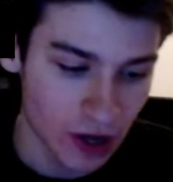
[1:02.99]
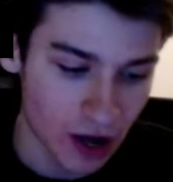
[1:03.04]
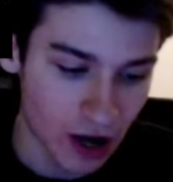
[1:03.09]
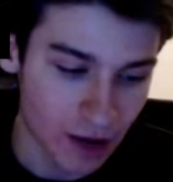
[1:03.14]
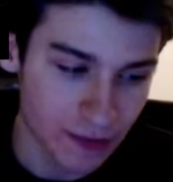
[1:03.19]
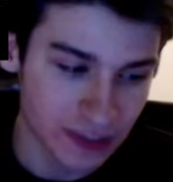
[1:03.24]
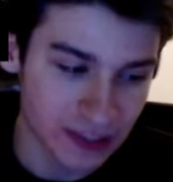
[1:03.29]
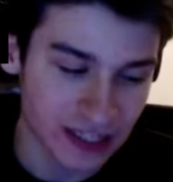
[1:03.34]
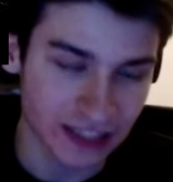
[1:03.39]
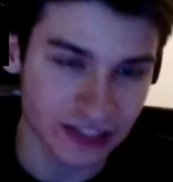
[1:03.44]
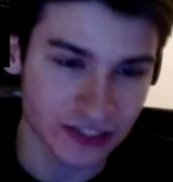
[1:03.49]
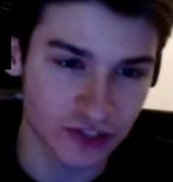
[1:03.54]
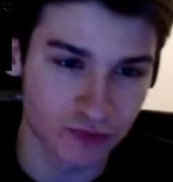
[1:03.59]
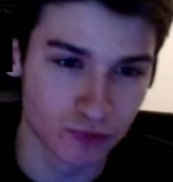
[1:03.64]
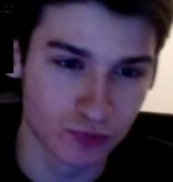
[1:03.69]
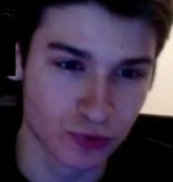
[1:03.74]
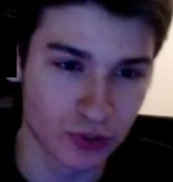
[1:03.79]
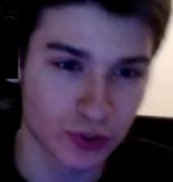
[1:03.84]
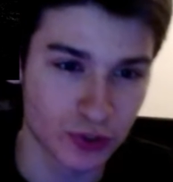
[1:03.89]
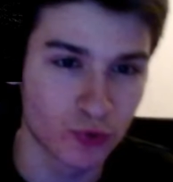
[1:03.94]
It's got these
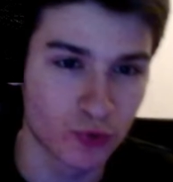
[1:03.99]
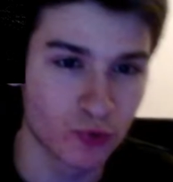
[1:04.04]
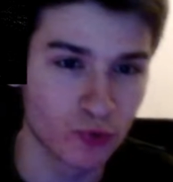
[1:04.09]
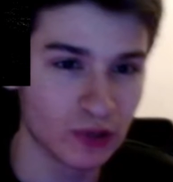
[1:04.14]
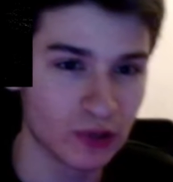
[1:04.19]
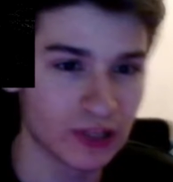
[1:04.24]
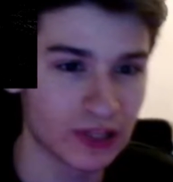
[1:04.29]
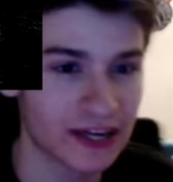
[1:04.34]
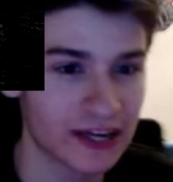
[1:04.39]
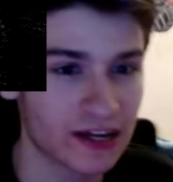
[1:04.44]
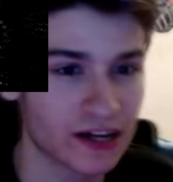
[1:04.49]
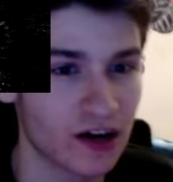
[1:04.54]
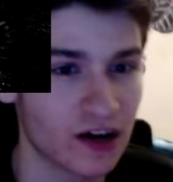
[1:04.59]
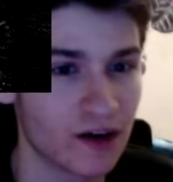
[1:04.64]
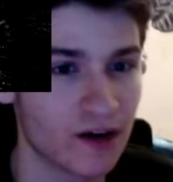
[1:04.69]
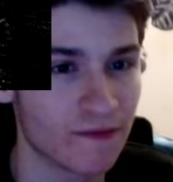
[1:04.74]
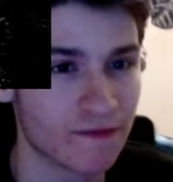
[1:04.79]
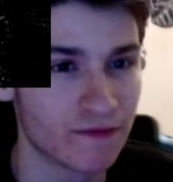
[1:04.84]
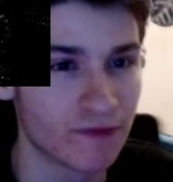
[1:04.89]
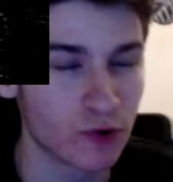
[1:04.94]
really cool, like,
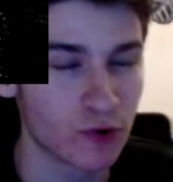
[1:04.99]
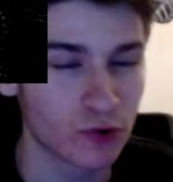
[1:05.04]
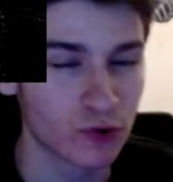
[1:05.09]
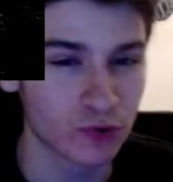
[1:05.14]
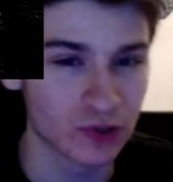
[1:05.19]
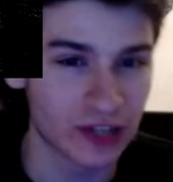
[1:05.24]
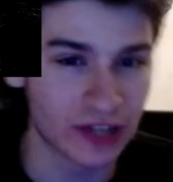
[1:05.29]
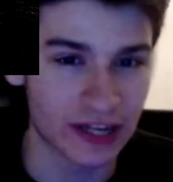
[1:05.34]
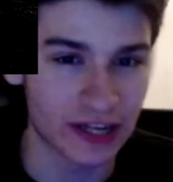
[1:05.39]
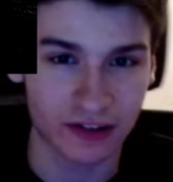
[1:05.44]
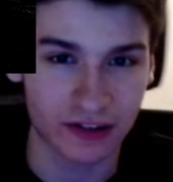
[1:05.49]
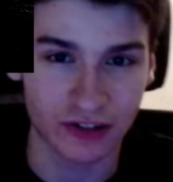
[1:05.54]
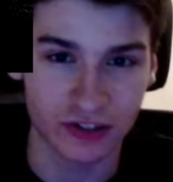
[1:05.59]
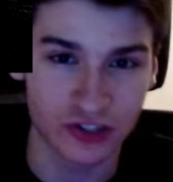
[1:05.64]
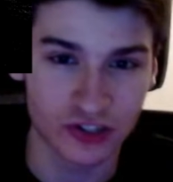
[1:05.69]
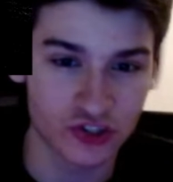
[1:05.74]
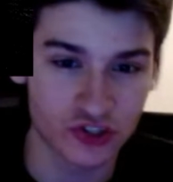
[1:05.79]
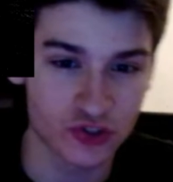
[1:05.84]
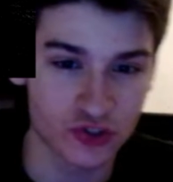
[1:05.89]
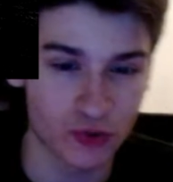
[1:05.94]
vocal, like,
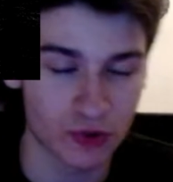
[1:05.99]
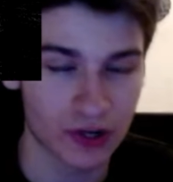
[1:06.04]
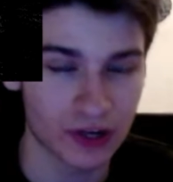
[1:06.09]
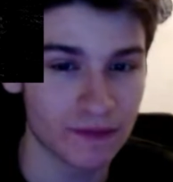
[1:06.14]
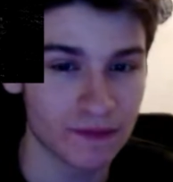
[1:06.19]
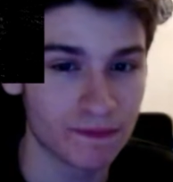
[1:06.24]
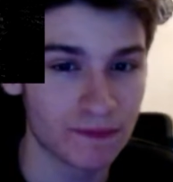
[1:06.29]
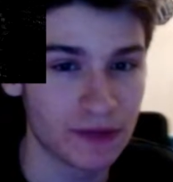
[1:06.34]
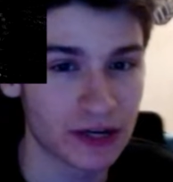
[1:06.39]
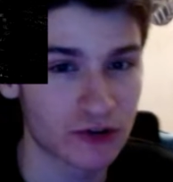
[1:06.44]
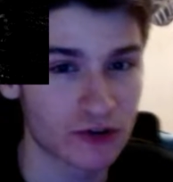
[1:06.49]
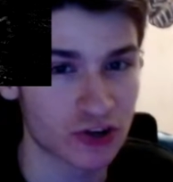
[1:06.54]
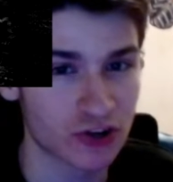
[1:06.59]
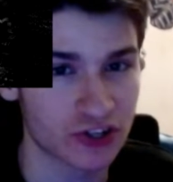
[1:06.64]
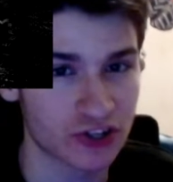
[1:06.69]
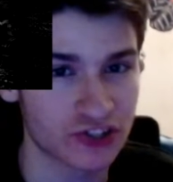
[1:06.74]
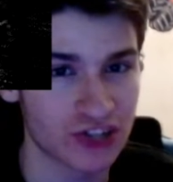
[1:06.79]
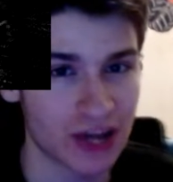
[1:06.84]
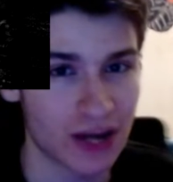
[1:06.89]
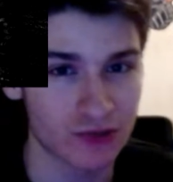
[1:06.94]
distorted and bit
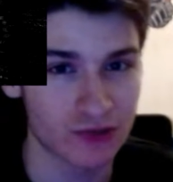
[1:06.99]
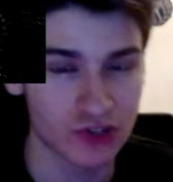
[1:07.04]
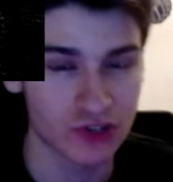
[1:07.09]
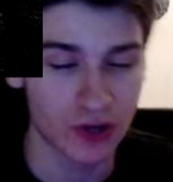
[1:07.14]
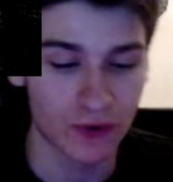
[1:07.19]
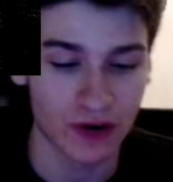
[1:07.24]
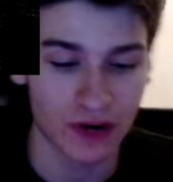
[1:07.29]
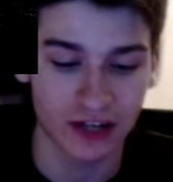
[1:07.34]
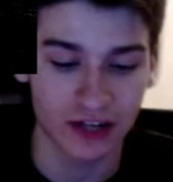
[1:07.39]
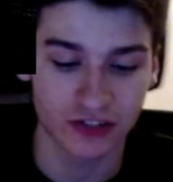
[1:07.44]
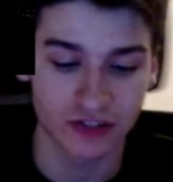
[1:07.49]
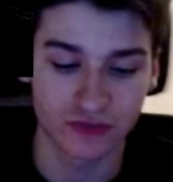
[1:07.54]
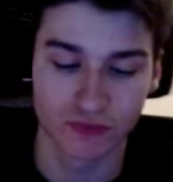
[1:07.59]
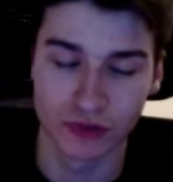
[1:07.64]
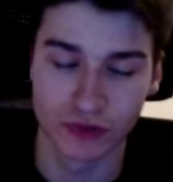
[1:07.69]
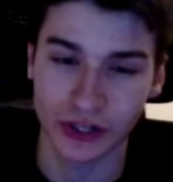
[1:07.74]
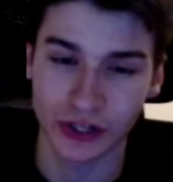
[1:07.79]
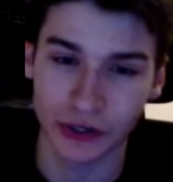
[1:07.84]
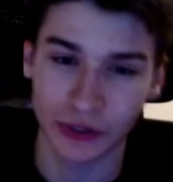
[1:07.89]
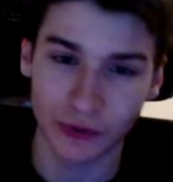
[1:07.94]
crush sounds going on. It's
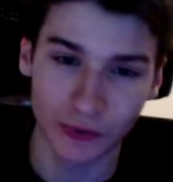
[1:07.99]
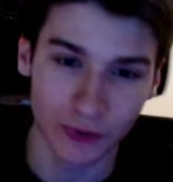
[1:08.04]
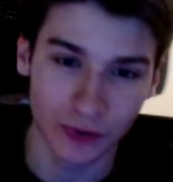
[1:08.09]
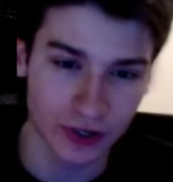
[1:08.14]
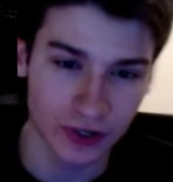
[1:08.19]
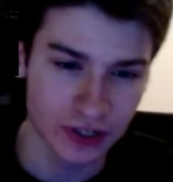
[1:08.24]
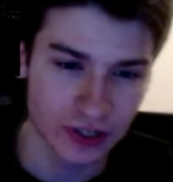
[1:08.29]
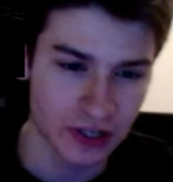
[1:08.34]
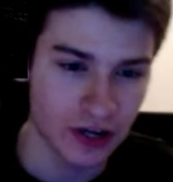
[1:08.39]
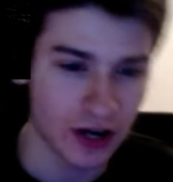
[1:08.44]
really cool.